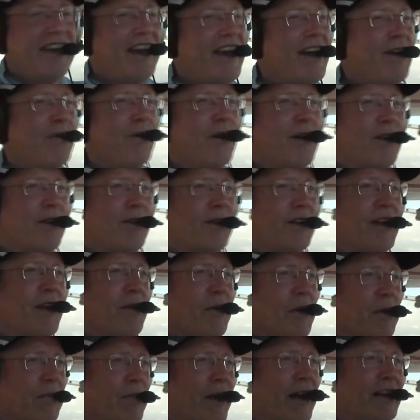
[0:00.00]
Yeah, well,
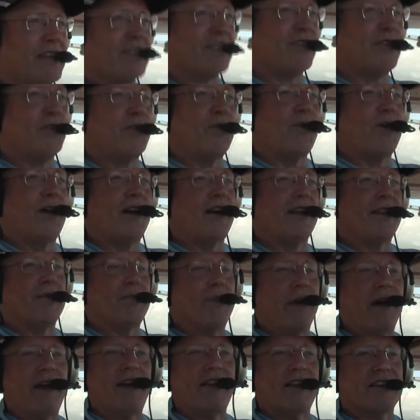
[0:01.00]
coming back to uh, the
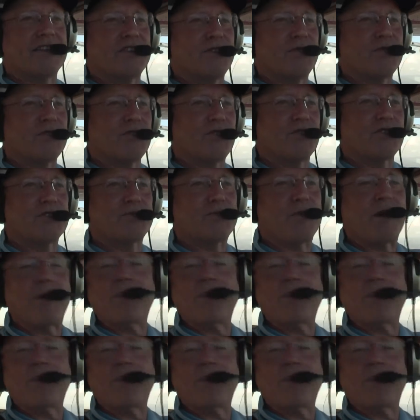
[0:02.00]
pilot who talks